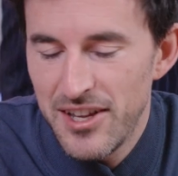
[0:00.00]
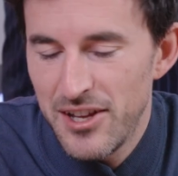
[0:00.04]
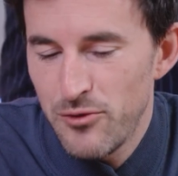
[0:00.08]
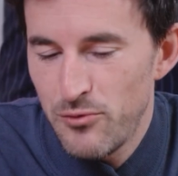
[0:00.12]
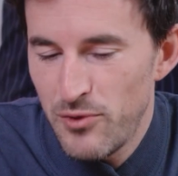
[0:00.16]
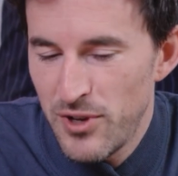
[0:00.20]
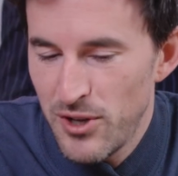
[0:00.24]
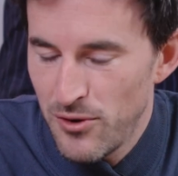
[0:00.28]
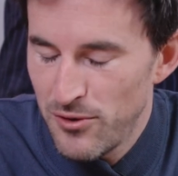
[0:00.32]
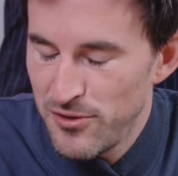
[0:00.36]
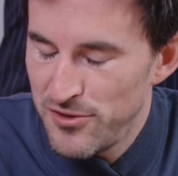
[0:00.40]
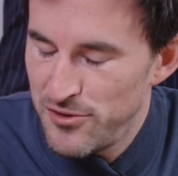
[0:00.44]
then
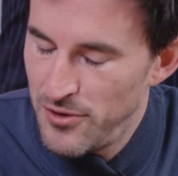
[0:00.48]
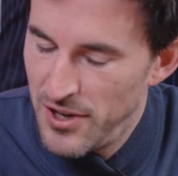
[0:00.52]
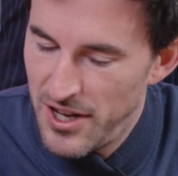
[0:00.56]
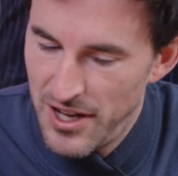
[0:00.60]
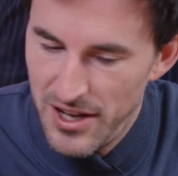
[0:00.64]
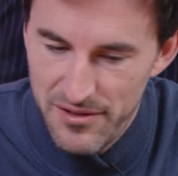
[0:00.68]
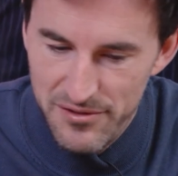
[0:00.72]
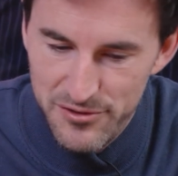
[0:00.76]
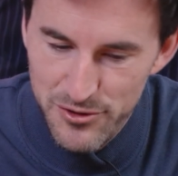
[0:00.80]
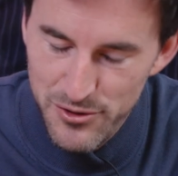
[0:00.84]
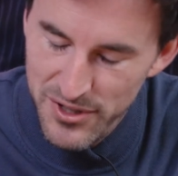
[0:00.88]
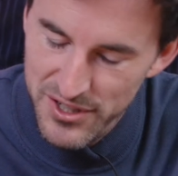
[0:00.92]
we also
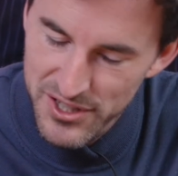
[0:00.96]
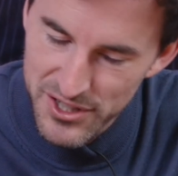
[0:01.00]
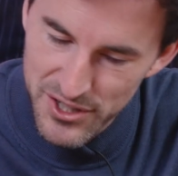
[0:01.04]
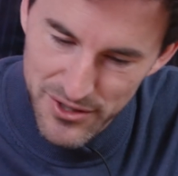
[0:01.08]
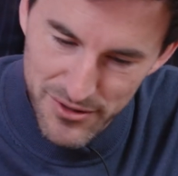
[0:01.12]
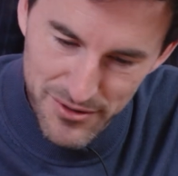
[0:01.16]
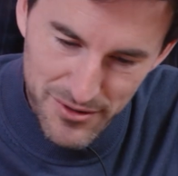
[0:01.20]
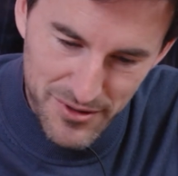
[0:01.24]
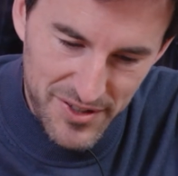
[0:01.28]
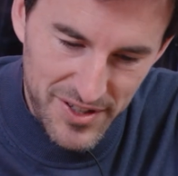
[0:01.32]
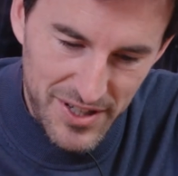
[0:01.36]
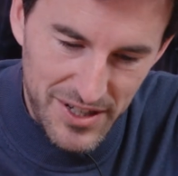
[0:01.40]
have
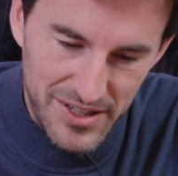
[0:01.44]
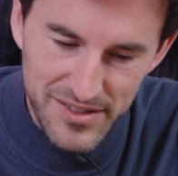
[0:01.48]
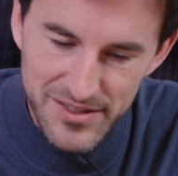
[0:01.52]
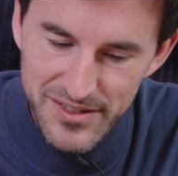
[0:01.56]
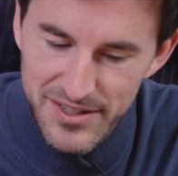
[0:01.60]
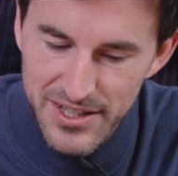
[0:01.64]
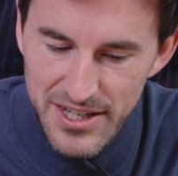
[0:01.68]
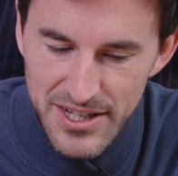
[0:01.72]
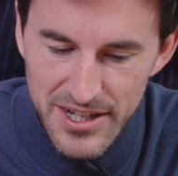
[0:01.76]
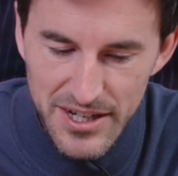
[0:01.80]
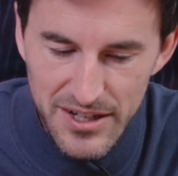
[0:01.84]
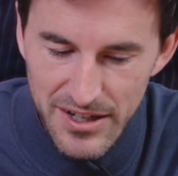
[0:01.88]
traditional
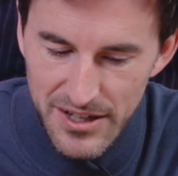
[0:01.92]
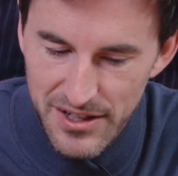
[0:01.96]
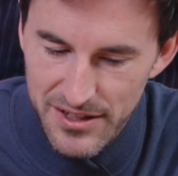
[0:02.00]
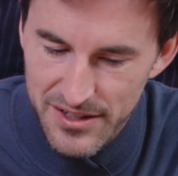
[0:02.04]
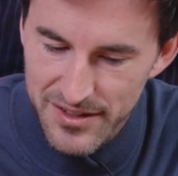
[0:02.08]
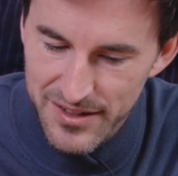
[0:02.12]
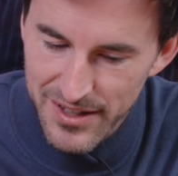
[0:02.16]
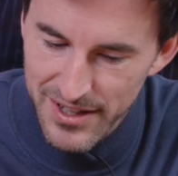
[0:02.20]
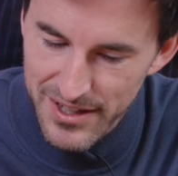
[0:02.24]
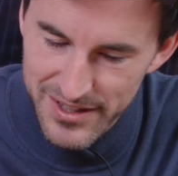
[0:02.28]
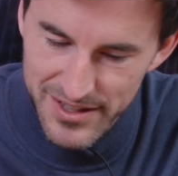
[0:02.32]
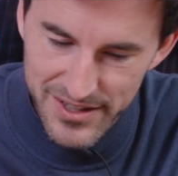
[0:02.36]
technique
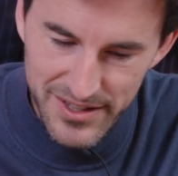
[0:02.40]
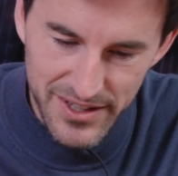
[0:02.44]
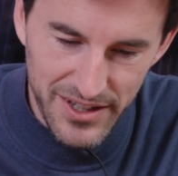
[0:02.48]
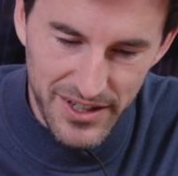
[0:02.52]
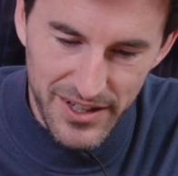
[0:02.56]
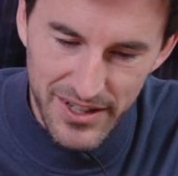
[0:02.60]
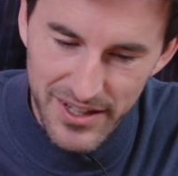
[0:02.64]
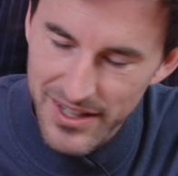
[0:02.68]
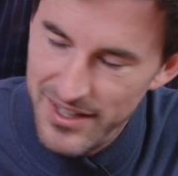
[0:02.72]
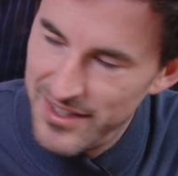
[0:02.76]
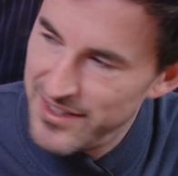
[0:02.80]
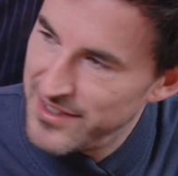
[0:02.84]
like trait
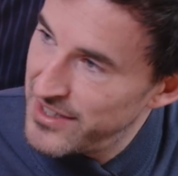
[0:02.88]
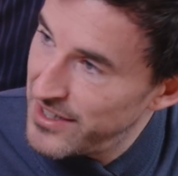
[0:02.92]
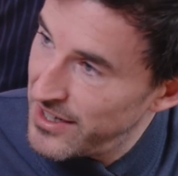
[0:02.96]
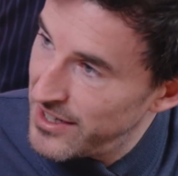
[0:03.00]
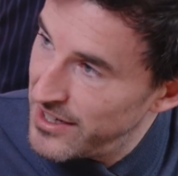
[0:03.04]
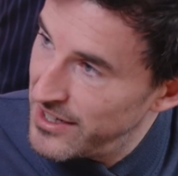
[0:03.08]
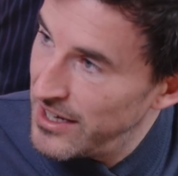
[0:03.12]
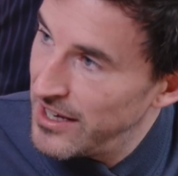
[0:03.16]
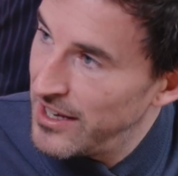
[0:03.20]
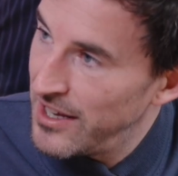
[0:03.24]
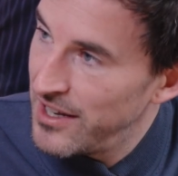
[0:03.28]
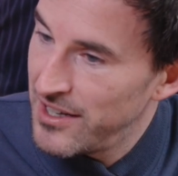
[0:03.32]
tiré,
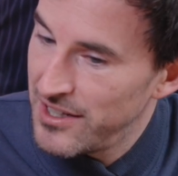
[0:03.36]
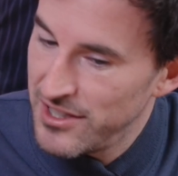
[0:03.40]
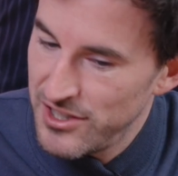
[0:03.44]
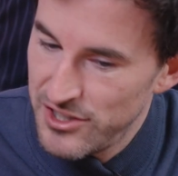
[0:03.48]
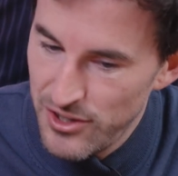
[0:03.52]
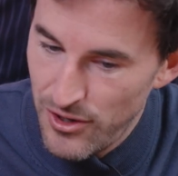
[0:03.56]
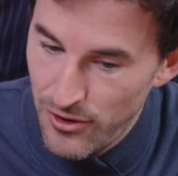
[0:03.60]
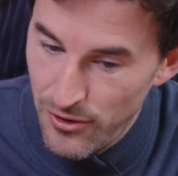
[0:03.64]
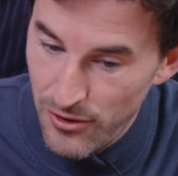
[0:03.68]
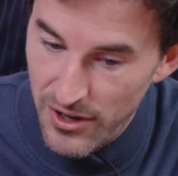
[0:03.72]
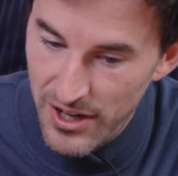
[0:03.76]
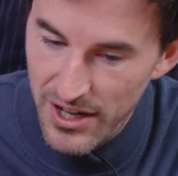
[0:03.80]

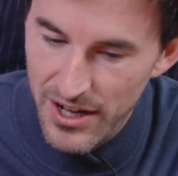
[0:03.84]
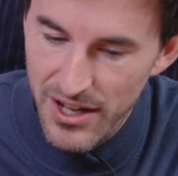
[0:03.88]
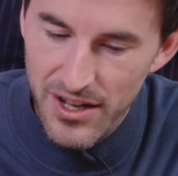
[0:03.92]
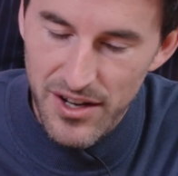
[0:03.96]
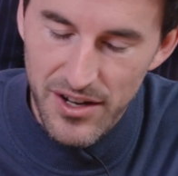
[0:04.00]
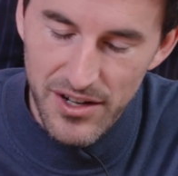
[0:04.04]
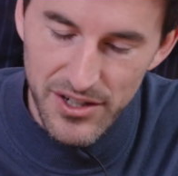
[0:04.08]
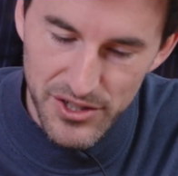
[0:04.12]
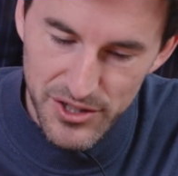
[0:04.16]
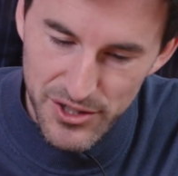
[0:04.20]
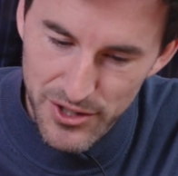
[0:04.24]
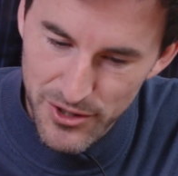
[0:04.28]
cerclage,
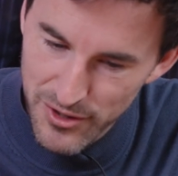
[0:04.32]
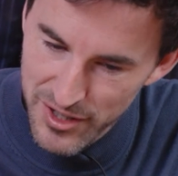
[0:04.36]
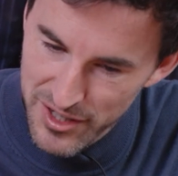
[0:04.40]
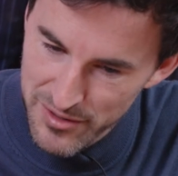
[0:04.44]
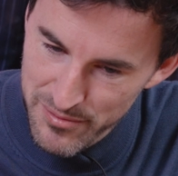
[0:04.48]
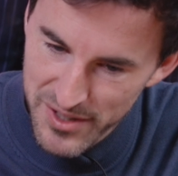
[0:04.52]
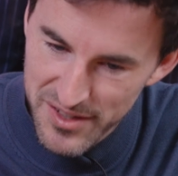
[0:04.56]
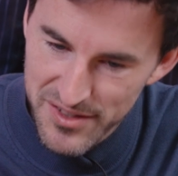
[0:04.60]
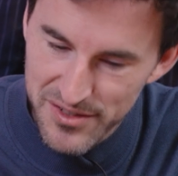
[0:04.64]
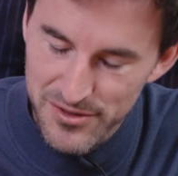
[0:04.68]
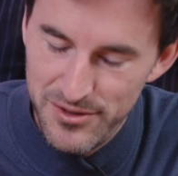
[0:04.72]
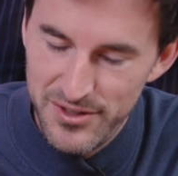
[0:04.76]
anglage,
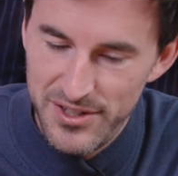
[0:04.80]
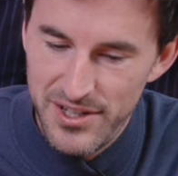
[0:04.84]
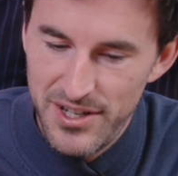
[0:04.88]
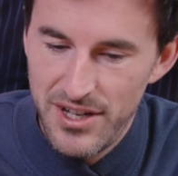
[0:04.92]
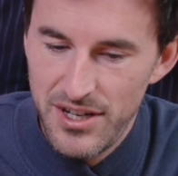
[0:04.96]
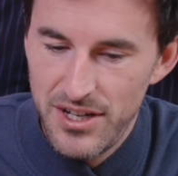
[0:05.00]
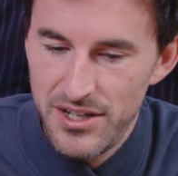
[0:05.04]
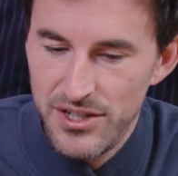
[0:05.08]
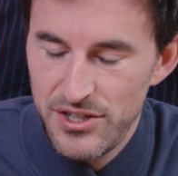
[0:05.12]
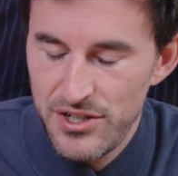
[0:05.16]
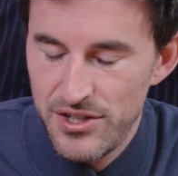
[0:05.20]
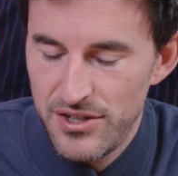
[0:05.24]

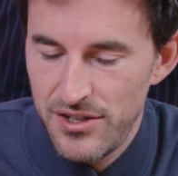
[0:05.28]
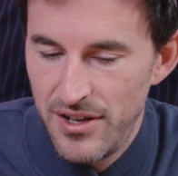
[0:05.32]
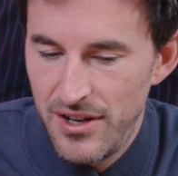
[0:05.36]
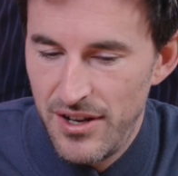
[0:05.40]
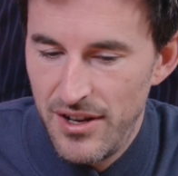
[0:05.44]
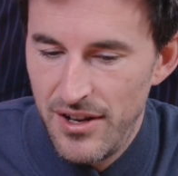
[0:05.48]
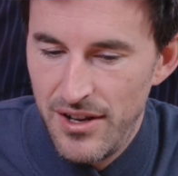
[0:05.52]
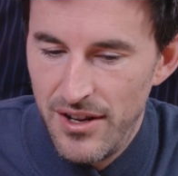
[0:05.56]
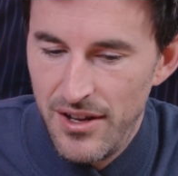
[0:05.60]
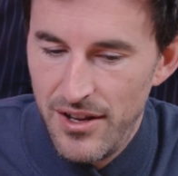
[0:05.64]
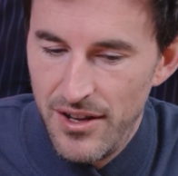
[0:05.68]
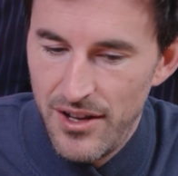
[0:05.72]
colimaçonnage,
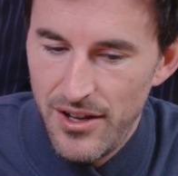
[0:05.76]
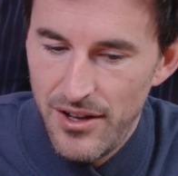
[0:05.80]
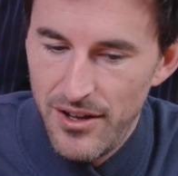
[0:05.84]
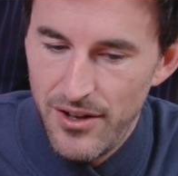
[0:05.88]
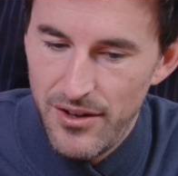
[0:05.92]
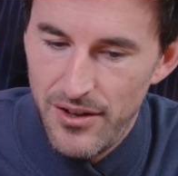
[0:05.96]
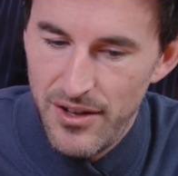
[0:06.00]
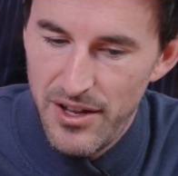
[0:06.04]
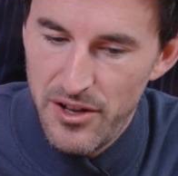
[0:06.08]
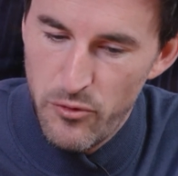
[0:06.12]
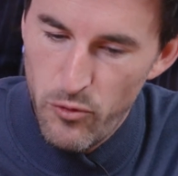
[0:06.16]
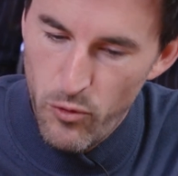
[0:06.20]

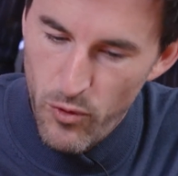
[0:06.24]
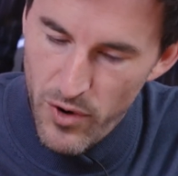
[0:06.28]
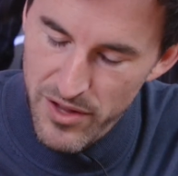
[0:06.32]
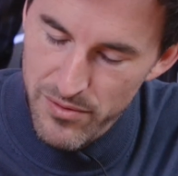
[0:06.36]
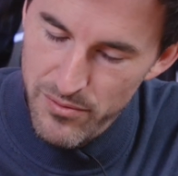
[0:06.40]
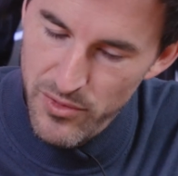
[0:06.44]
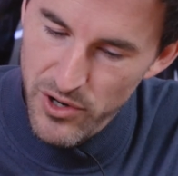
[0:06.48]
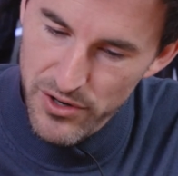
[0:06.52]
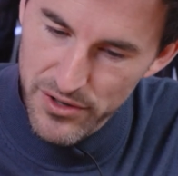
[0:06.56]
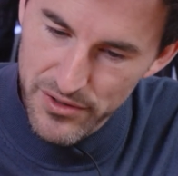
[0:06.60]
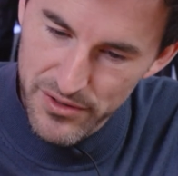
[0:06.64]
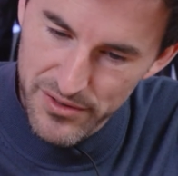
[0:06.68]
And
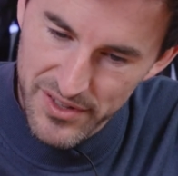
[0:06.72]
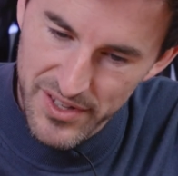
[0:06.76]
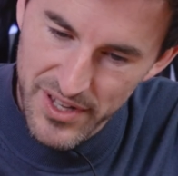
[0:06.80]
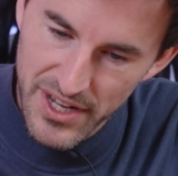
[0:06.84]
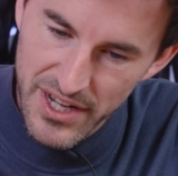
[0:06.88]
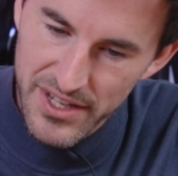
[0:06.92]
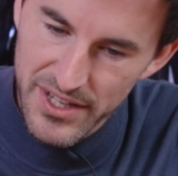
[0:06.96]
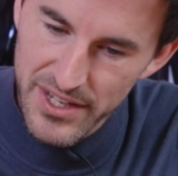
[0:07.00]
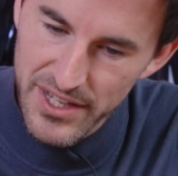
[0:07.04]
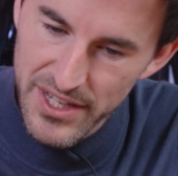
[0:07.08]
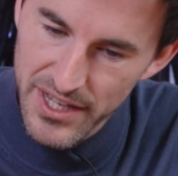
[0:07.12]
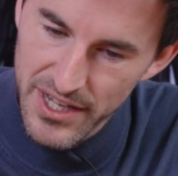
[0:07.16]
one modern
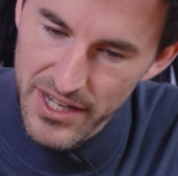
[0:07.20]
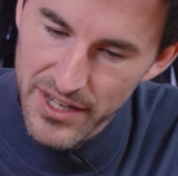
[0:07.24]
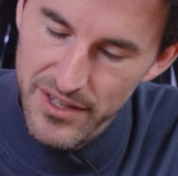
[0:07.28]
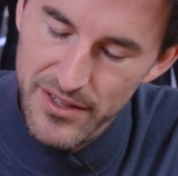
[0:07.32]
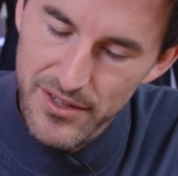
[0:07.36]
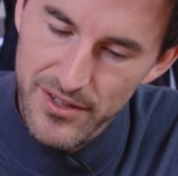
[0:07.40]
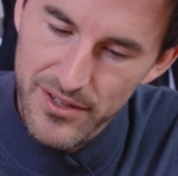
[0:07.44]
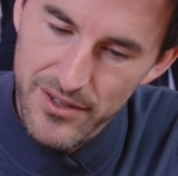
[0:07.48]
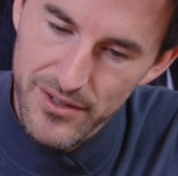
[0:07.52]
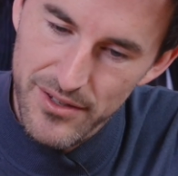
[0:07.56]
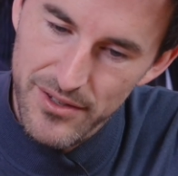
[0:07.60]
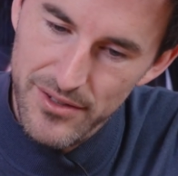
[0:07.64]
technique,
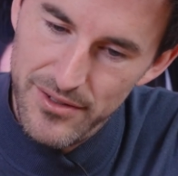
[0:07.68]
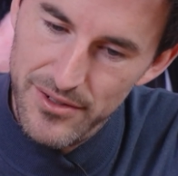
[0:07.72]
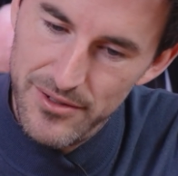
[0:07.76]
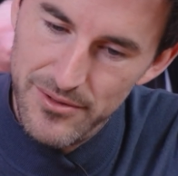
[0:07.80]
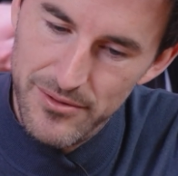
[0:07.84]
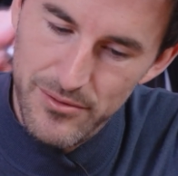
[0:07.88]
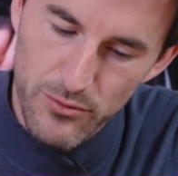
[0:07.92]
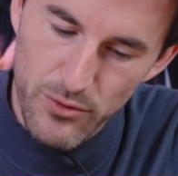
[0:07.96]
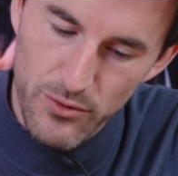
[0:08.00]
the